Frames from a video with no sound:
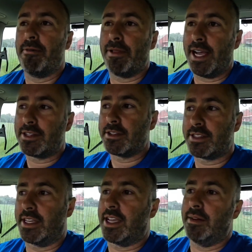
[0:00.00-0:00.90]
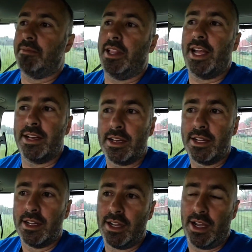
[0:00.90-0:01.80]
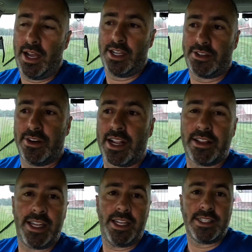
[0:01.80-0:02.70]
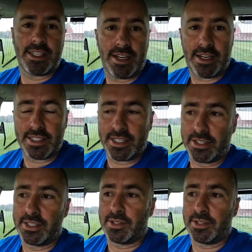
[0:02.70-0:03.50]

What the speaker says: planters that can plant directly into untilled